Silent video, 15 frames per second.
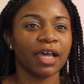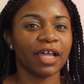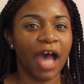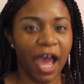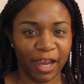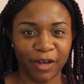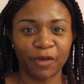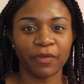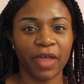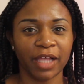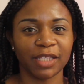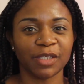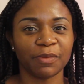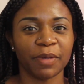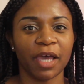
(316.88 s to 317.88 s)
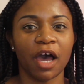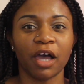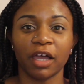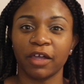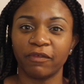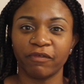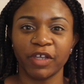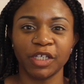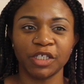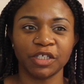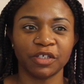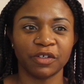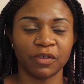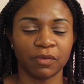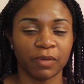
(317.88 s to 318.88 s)
I know that's a bit
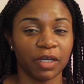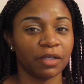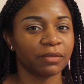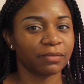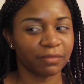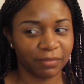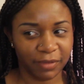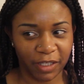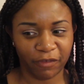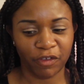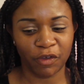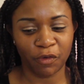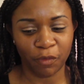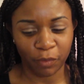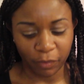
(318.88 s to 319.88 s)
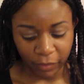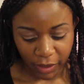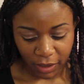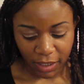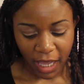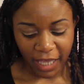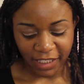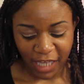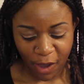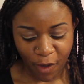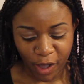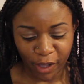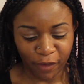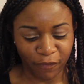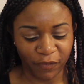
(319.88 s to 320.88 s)
unconventional. Well, if you realize how
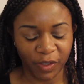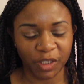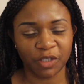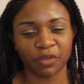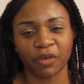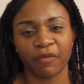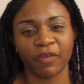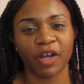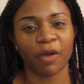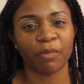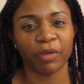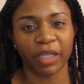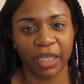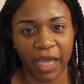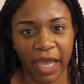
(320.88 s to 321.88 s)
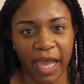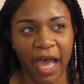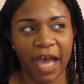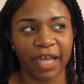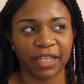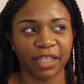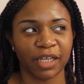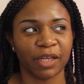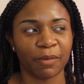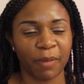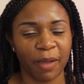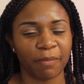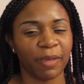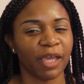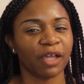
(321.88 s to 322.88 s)
unconventional of an upbringing I had, then it
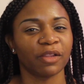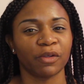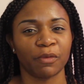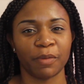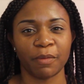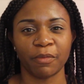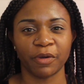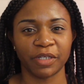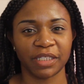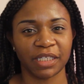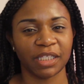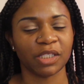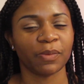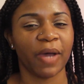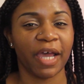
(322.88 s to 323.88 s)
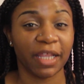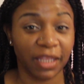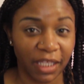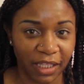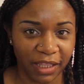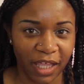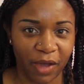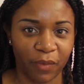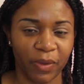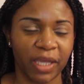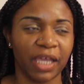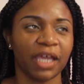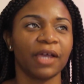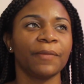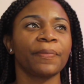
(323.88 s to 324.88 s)
might make a little bit more sense why I think that
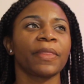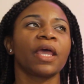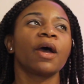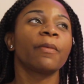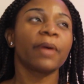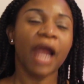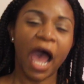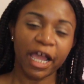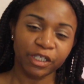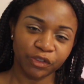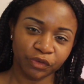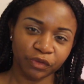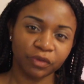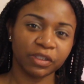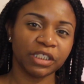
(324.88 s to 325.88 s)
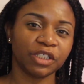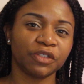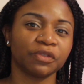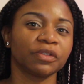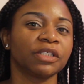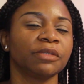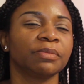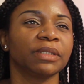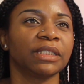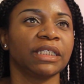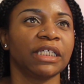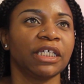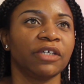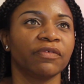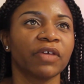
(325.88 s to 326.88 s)
way. But I truly, truly
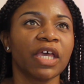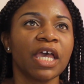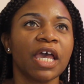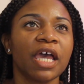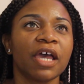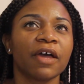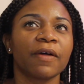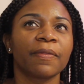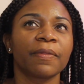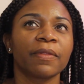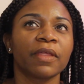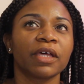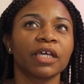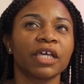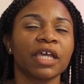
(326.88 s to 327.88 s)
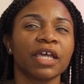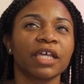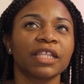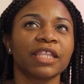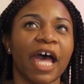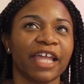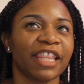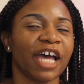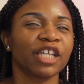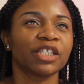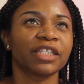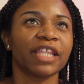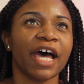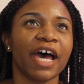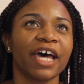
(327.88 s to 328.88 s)
believe
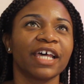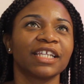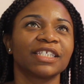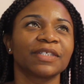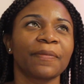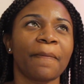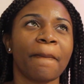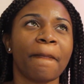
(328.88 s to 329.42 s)
that